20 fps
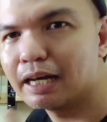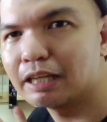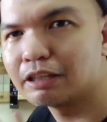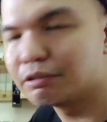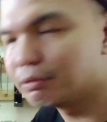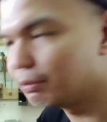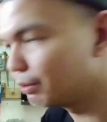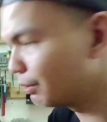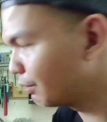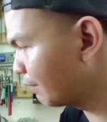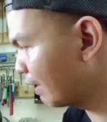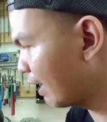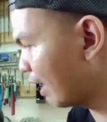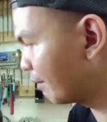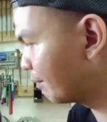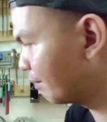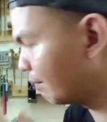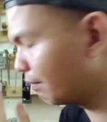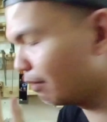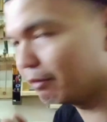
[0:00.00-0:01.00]
tool to
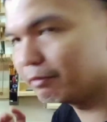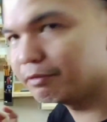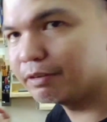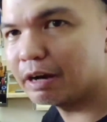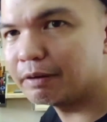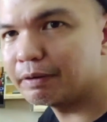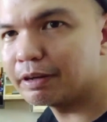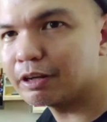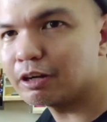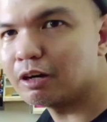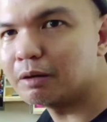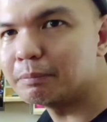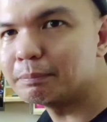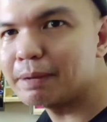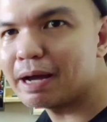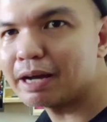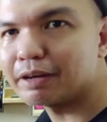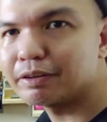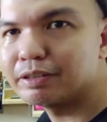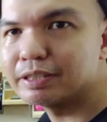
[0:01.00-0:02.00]
have. Very
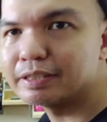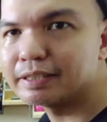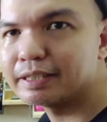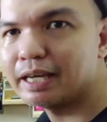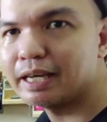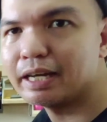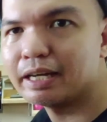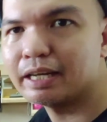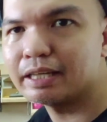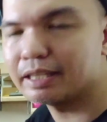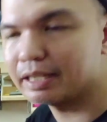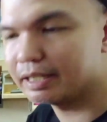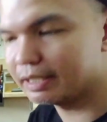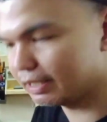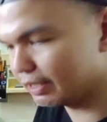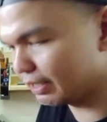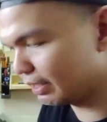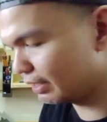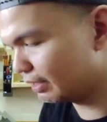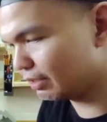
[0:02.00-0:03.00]
compact. You just get it and
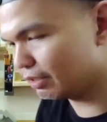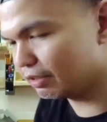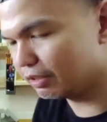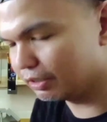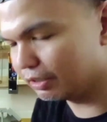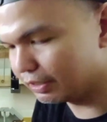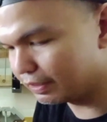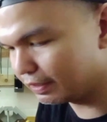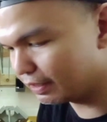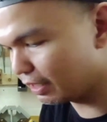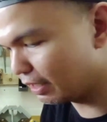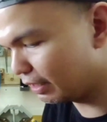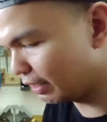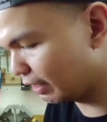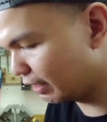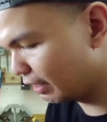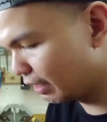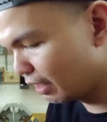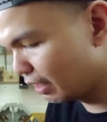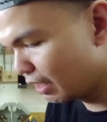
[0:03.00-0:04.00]
then you just cut it.